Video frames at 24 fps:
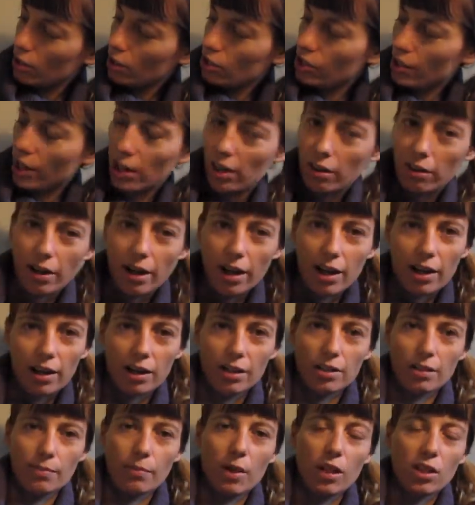generate
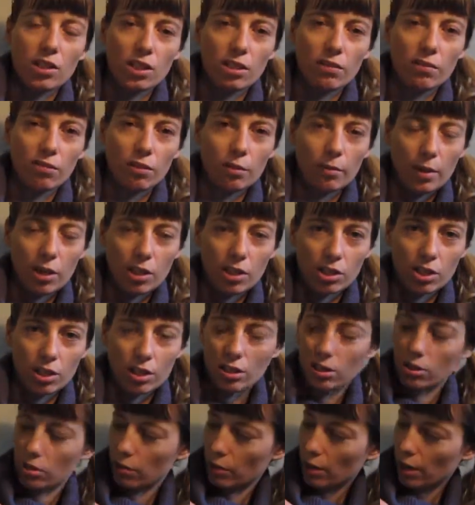as much information
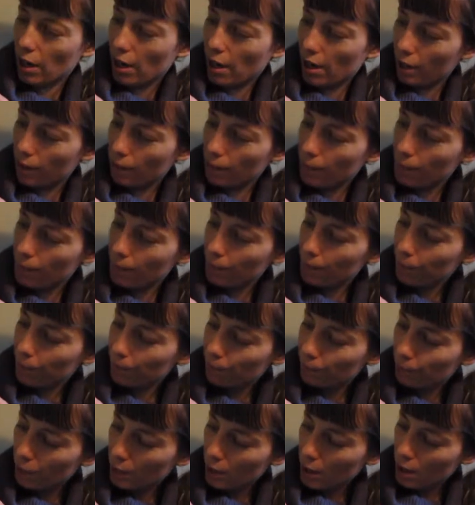as you can.
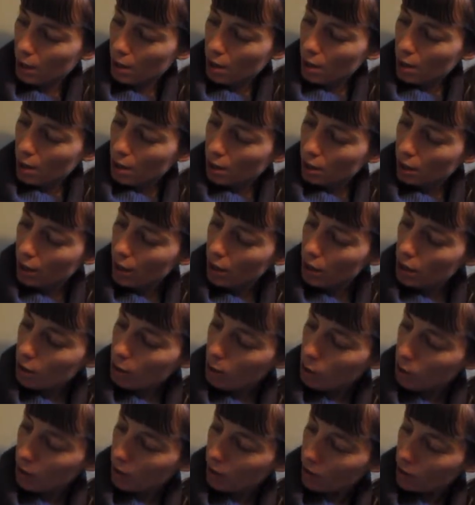Then you
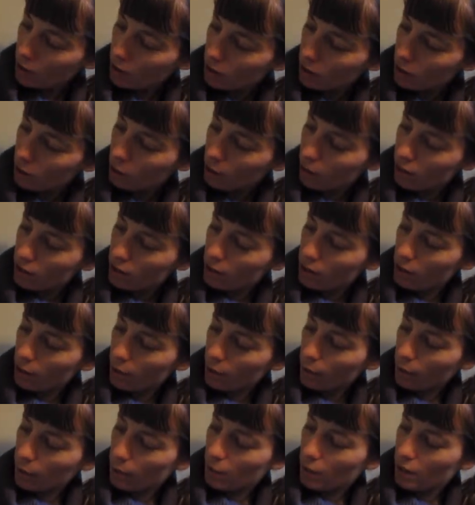move into
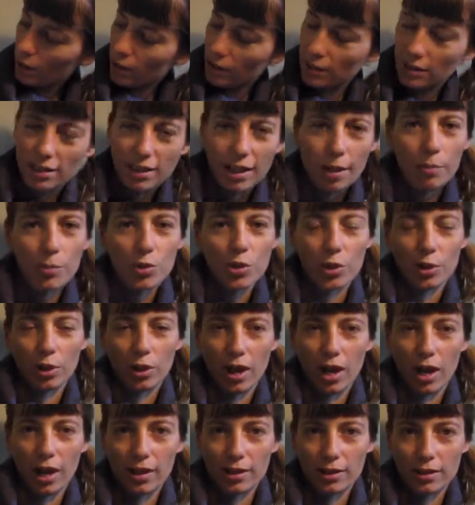
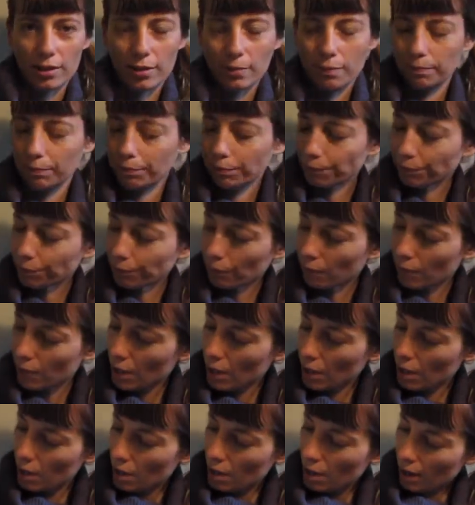conceptualize.
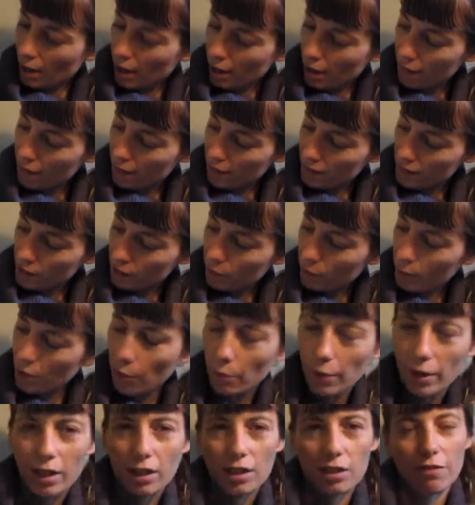And this is when you
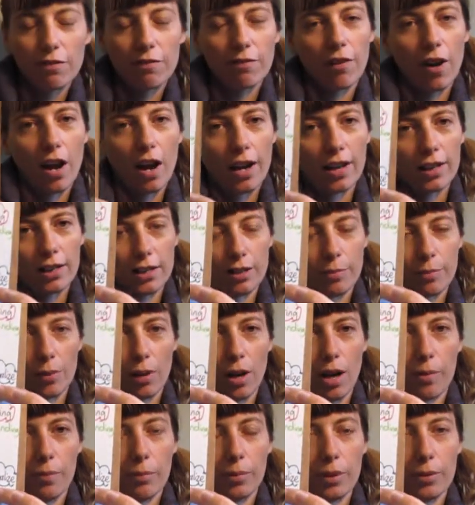want to define the
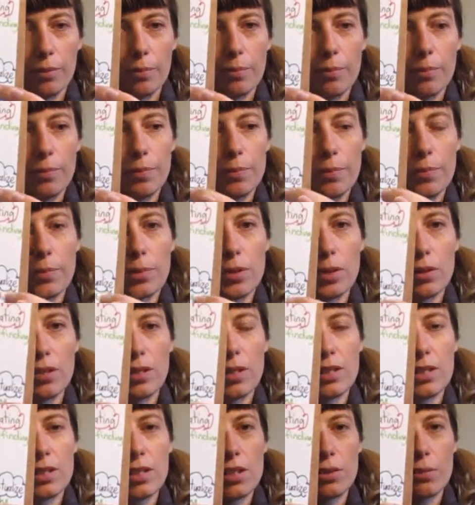problem. So
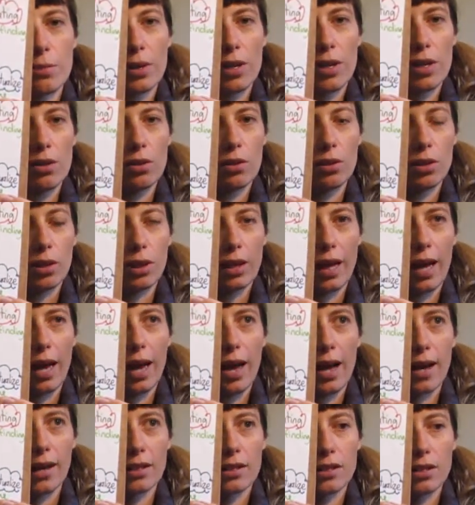this is when you look
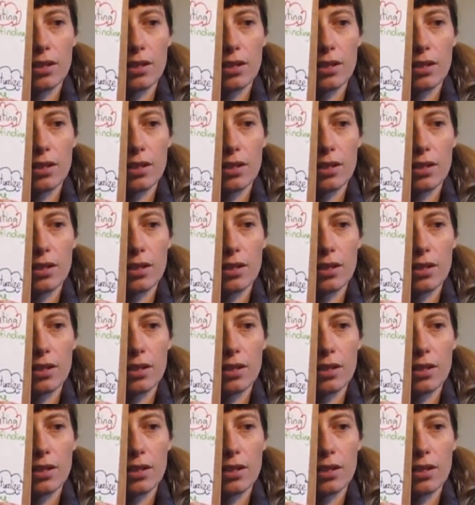at,